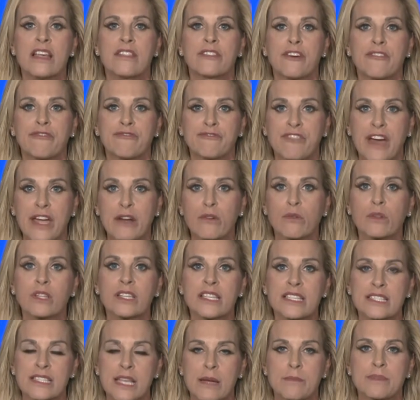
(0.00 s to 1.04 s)
The
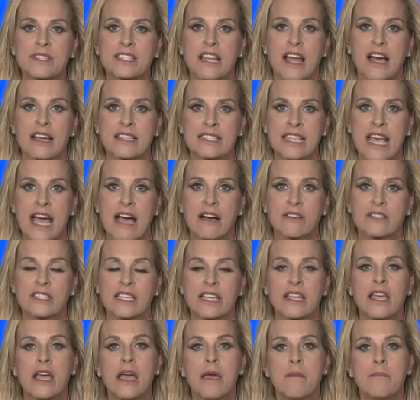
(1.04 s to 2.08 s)
federally subsidized housing
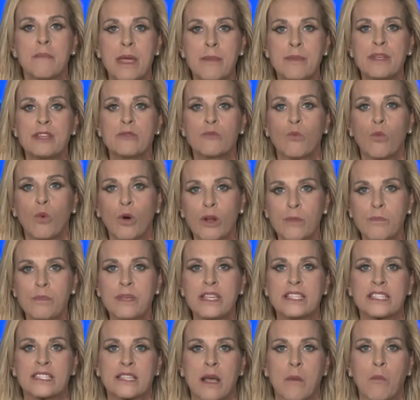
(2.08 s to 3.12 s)
housing maybe would
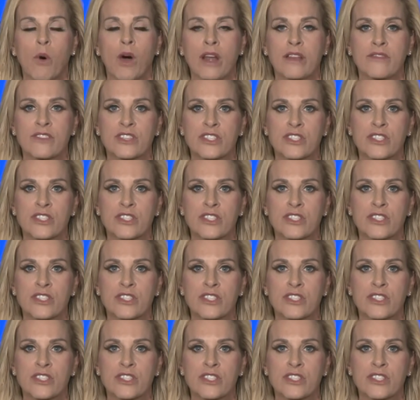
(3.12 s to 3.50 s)
be somewhat of a